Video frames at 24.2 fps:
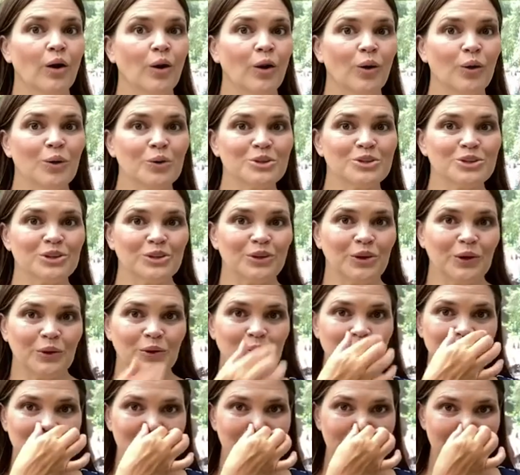Hold your
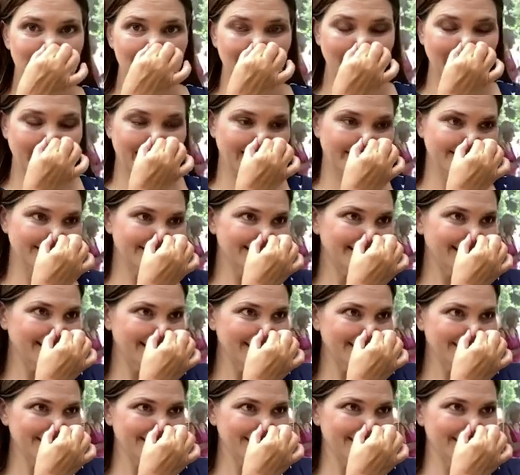nose and
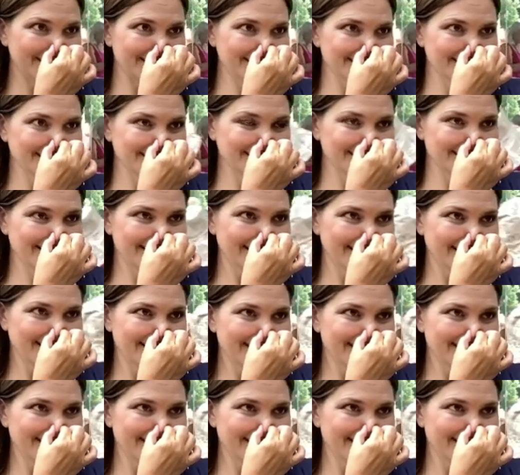say cheese.